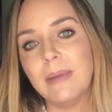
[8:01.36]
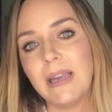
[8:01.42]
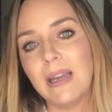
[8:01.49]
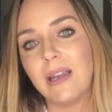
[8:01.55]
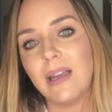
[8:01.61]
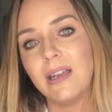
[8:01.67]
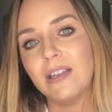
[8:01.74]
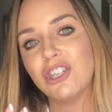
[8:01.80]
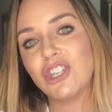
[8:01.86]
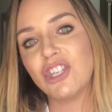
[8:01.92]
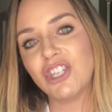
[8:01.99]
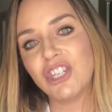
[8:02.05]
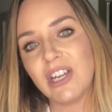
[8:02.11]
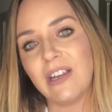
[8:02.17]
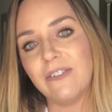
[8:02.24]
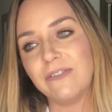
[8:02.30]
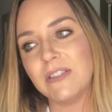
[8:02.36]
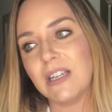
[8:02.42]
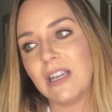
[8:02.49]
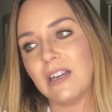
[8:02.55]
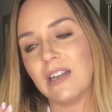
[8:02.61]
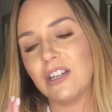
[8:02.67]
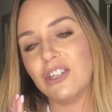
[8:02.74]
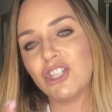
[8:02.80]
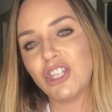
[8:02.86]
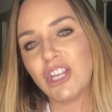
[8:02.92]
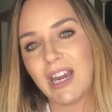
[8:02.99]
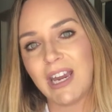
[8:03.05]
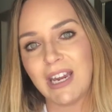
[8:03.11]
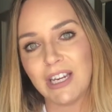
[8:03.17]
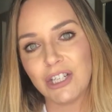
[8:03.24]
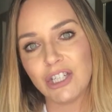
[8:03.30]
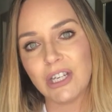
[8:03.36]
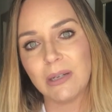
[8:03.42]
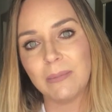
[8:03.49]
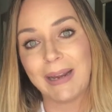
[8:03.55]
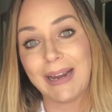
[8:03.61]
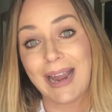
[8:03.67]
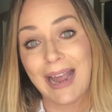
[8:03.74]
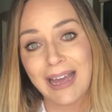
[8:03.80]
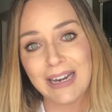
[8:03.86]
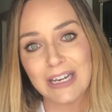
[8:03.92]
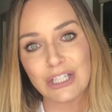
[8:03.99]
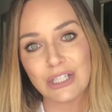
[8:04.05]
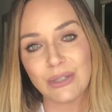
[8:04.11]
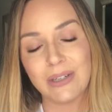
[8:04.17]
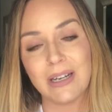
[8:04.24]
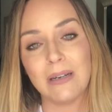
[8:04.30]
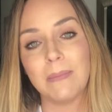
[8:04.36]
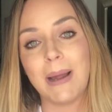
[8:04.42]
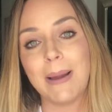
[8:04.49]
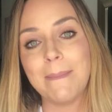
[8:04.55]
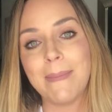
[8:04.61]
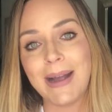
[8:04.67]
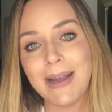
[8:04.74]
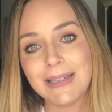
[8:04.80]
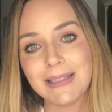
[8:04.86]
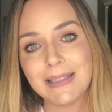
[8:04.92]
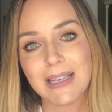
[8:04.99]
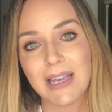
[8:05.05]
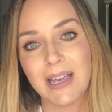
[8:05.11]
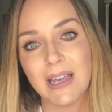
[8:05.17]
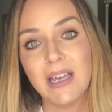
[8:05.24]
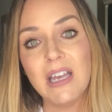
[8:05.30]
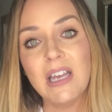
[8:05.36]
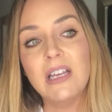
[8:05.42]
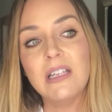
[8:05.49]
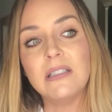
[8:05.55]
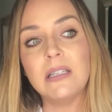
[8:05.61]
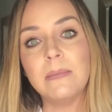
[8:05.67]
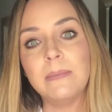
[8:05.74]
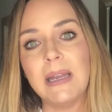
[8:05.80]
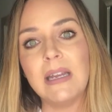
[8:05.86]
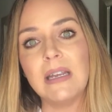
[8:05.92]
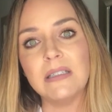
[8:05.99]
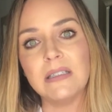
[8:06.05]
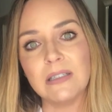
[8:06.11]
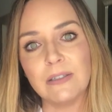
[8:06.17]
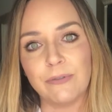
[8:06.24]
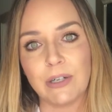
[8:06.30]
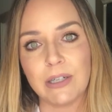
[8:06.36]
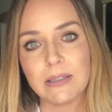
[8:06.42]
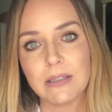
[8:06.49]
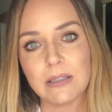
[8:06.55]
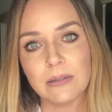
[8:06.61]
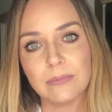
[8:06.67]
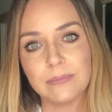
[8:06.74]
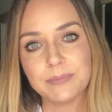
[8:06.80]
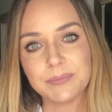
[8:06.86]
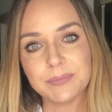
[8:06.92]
make a shift and a change in my attitude and my mindset to make a difference